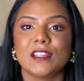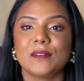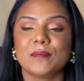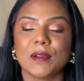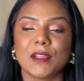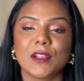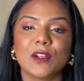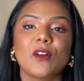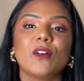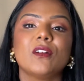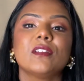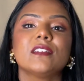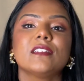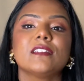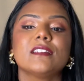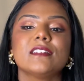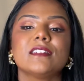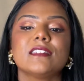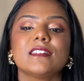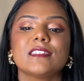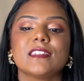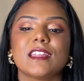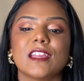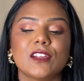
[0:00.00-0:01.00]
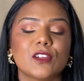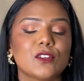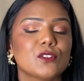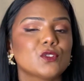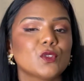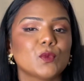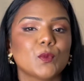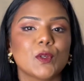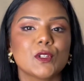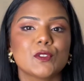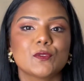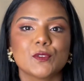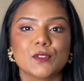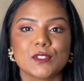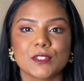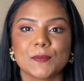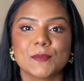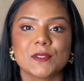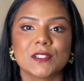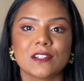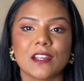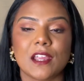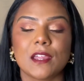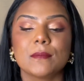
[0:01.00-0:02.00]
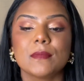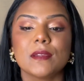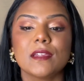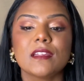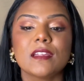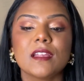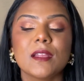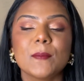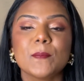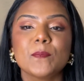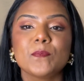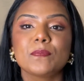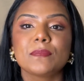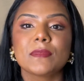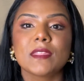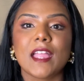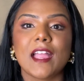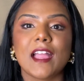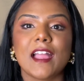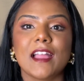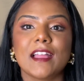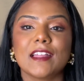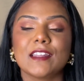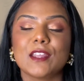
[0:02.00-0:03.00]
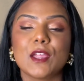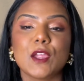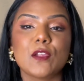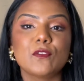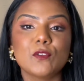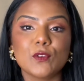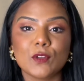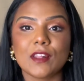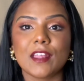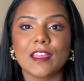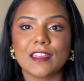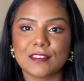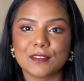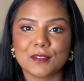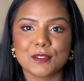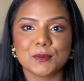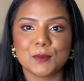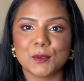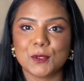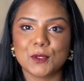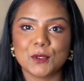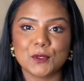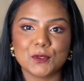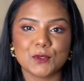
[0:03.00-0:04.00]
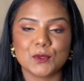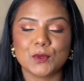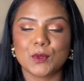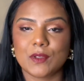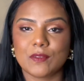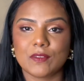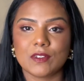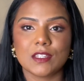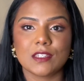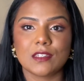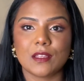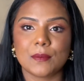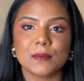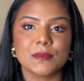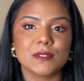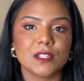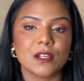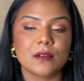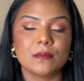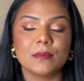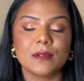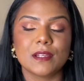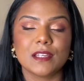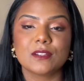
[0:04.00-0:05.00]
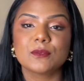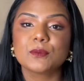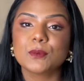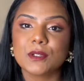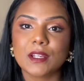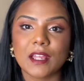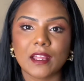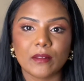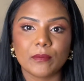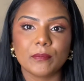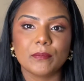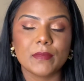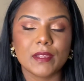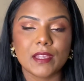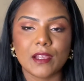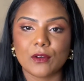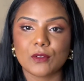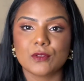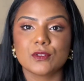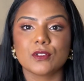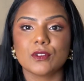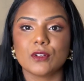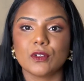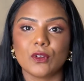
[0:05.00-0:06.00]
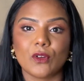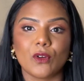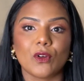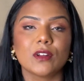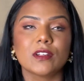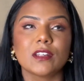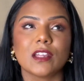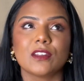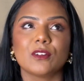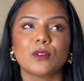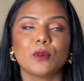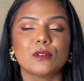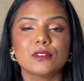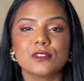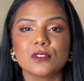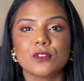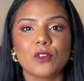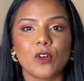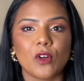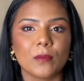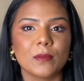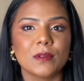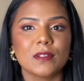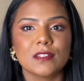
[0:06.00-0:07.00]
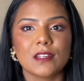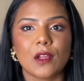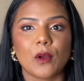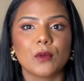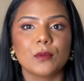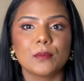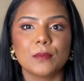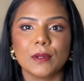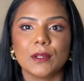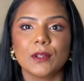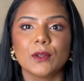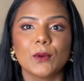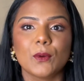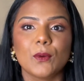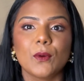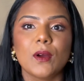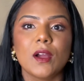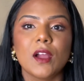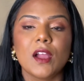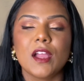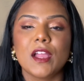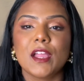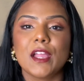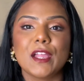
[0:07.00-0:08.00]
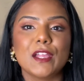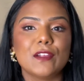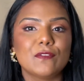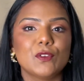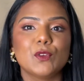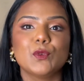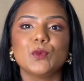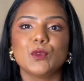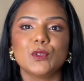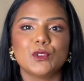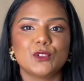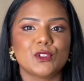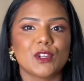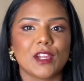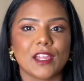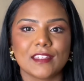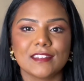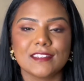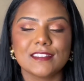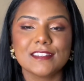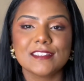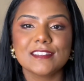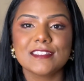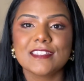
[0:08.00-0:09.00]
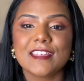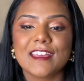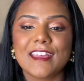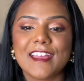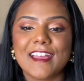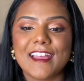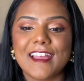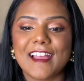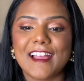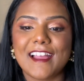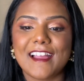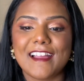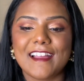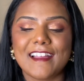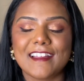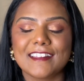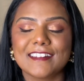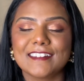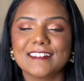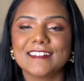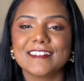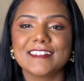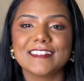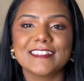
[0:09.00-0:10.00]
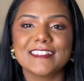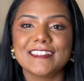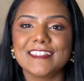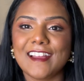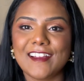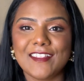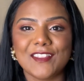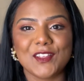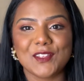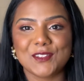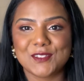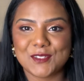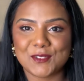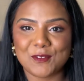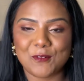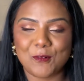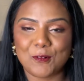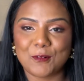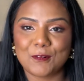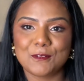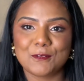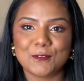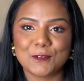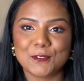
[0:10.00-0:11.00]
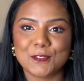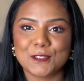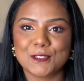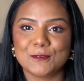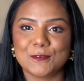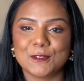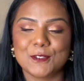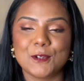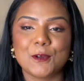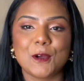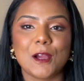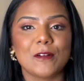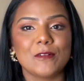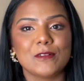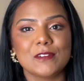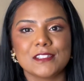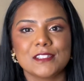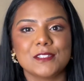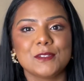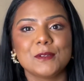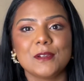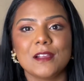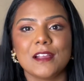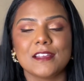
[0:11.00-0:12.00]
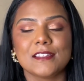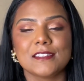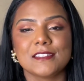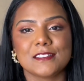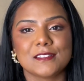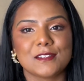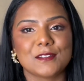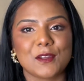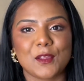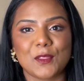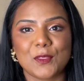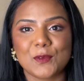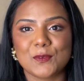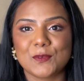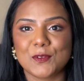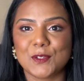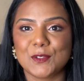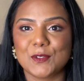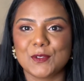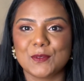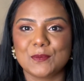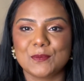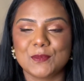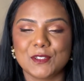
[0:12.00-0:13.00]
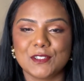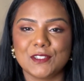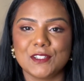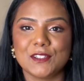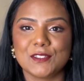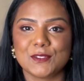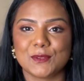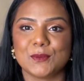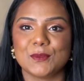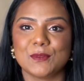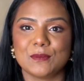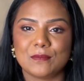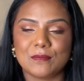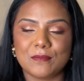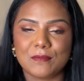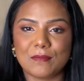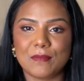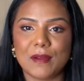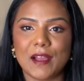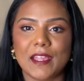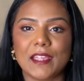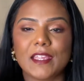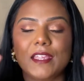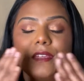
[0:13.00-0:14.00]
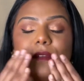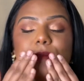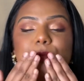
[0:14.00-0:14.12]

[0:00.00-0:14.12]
my content, and thank you so much for subscribing. And if you like this video, do give it a thumbs up. It would help me out a lot. And also comment down below if you would try this. And yeah, that's all for this video. I will see you guys in another video pretty soon. Bye.